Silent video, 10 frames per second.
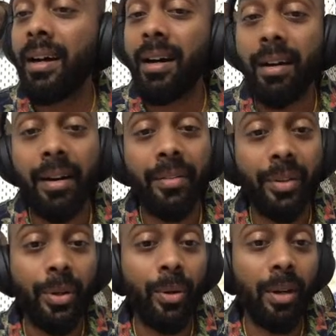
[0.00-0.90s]
If
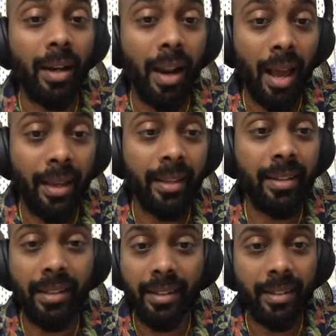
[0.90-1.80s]
you don't
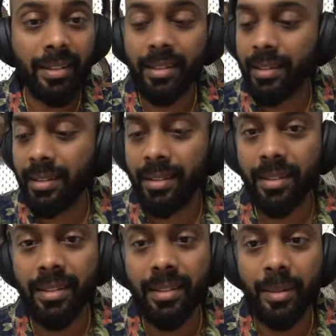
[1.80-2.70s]
like
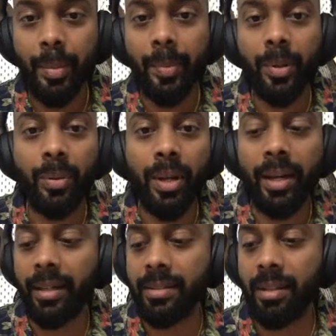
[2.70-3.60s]
people who
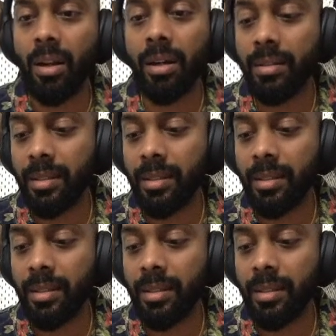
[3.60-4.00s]
digress a lot,